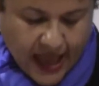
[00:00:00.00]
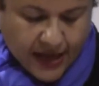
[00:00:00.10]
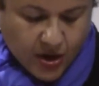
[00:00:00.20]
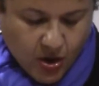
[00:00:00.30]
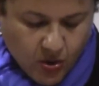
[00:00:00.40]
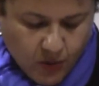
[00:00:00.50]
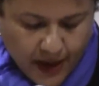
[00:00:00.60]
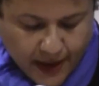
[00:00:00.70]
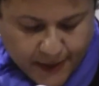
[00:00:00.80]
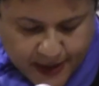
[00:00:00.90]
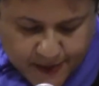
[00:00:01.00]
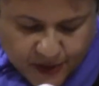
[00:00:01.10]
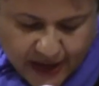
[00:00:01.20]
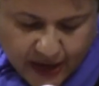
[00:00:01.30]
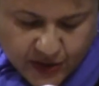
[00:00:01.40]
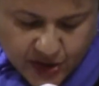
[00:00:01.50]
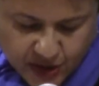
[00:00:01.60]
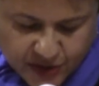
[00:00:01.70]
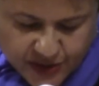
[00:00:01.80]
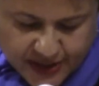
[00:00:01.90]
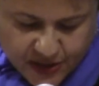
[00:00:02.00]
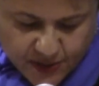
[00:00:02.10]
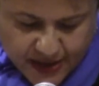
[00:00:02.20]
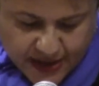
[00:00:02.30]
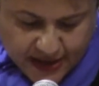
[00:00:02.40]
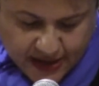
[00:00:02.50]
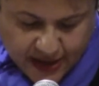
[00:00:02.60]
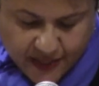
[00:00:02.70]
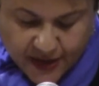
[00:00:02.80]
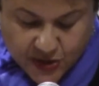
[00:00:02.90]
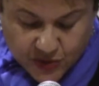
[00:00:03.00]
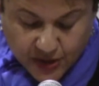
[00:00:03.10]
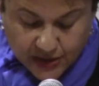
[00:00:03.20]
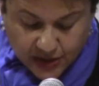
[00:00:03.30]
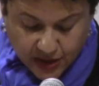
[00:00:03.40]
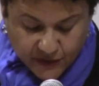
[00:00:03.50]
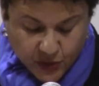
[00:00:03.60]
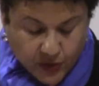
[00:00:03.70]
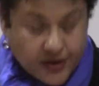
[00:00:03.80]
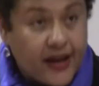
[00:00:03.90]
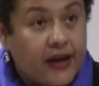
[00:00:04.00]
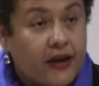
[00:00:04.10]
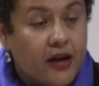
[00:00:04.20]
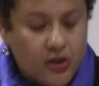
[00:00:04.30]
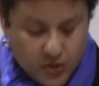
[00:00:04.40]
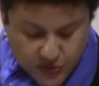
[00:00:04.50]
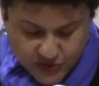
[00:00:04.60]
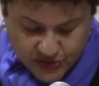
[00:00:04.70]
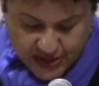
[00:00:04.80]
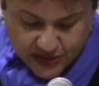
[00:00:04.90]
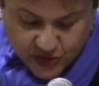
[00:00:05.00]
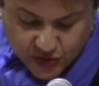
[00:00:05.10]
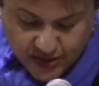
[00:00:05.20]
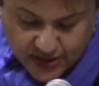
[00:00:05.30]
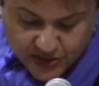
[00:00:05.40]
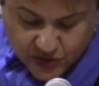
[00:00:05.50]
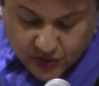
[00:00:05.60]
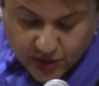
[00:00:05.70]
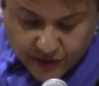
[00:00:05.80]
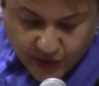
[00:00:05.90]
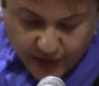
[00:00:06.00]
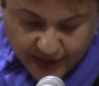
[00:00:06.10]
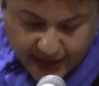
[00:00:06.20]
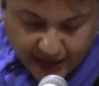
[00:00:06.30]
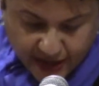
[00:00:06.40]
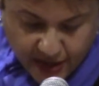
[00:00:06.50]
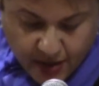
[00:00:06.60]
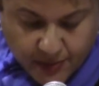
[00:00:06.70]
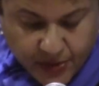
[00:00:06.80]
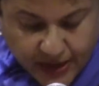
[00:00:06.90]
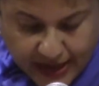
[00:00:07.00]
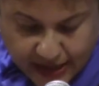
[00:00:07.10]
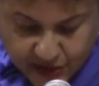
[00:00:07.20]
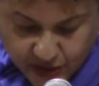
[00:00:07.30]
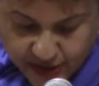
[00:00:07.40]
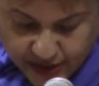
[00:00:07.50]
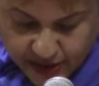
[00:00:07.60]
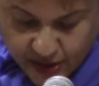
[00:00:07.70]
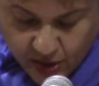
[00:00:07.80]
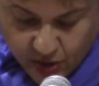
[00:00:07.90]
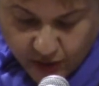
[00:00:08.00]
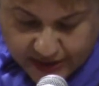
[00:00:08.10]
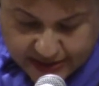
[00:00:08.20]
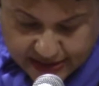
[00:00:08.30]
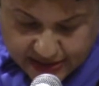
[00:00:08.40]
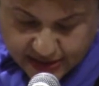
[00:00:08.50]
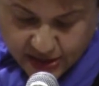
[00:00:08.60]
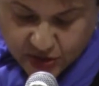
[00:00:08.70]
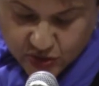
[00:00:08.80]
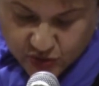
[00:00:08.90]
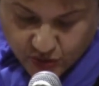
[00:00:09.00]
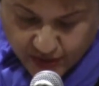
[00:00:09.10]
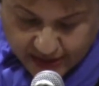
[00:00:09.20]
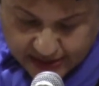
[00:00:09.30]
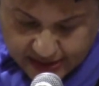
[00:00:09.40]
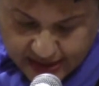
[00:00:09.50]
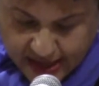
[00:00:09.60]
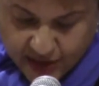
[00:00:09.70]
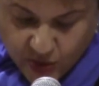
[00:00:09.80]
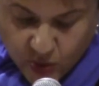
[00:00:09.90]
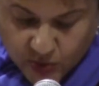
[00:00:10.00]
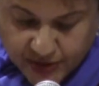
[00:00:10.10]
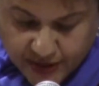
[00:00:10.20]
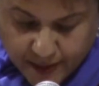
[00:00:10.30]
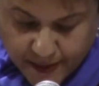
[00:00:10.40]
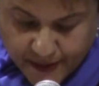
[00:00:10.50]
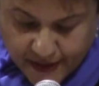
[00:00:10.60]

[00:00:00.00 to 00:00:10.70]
And oh, my people out yonder, hear me. They do not love your neck unnoosed and straight, so love your neck, put a hand on it, grace it, stroke it, and hold it up.